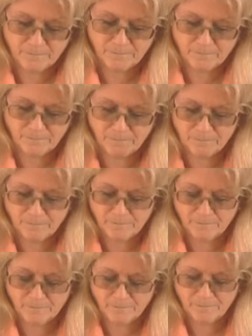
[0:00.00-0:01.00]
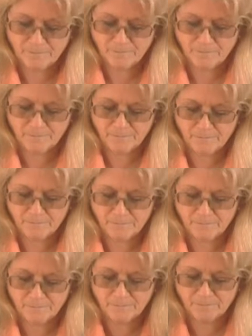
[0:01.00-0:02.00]

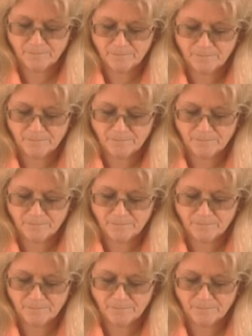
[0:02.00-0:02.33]
(not speaking)